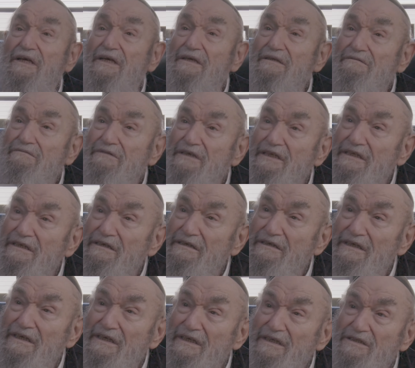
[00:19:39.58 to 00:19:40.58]
day. I mean,
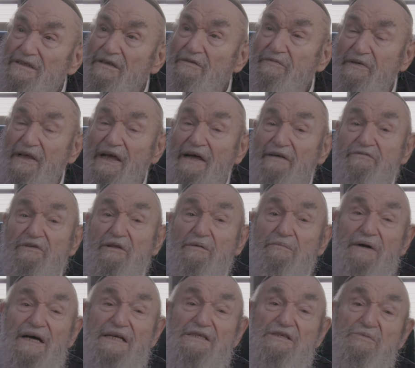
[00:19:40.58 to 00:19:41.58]
so if you have the
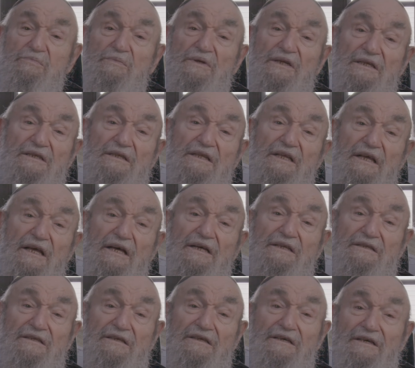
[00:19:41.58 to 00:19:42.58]
masmin at the
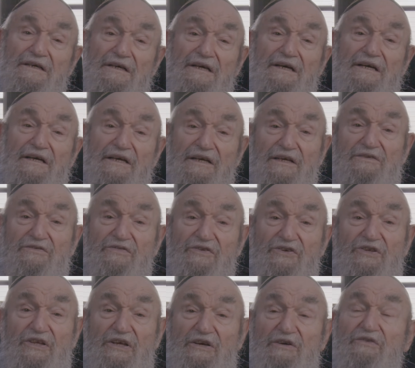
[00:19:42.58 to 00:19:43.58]
end, it's
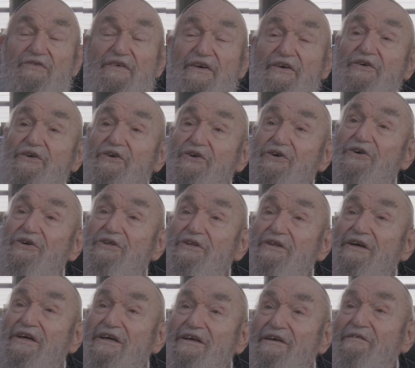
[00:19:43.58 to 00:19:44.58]
you're doing very
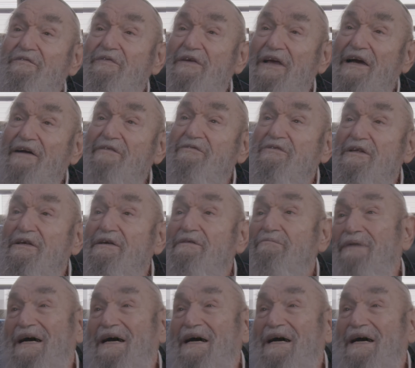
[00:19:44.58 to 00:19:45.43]
good. If you have the